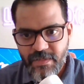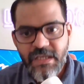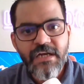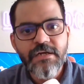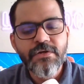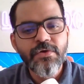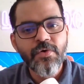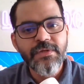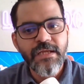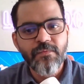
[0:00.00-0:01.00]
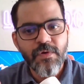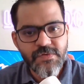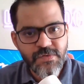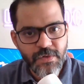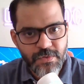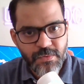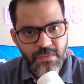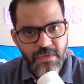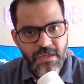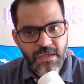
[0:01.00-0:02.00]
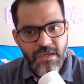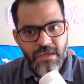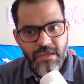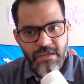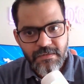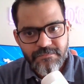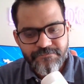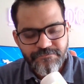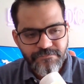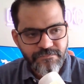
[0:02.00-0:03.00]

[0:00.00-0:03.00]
we needed to know that what was going to uh,